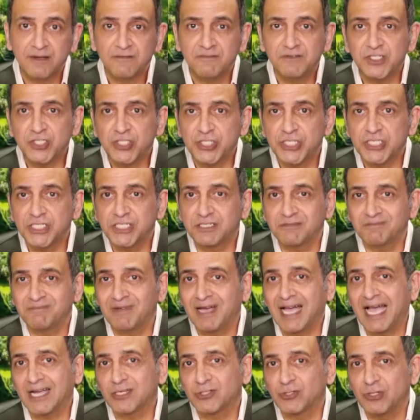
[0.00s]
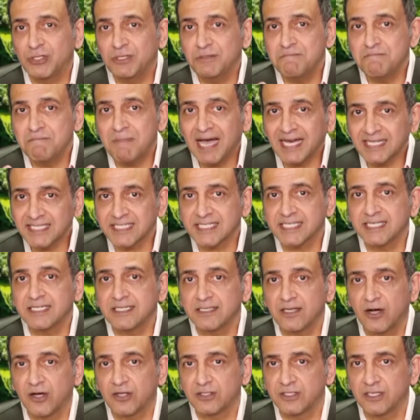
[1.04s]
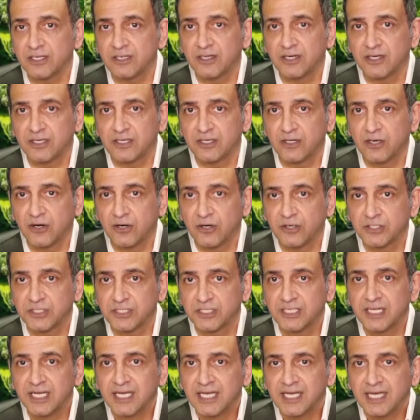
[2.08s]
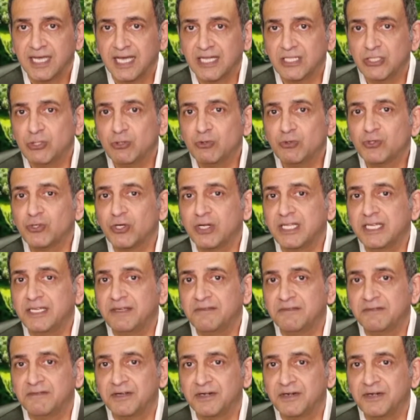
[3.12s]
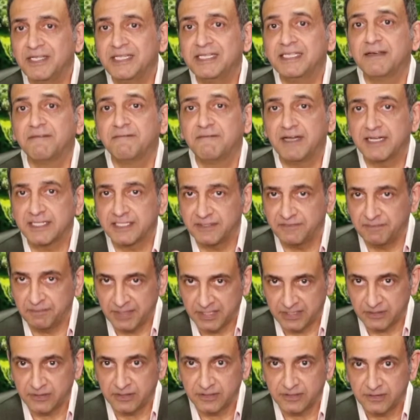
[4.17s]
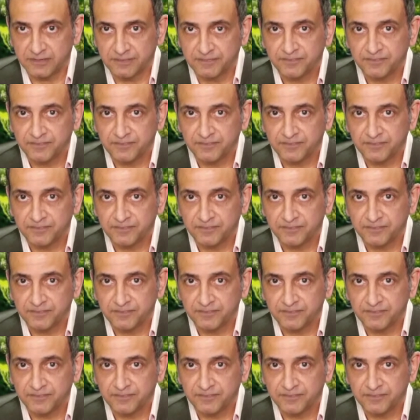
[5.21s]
which is actually masking the underlying cause and usually very ineffective method.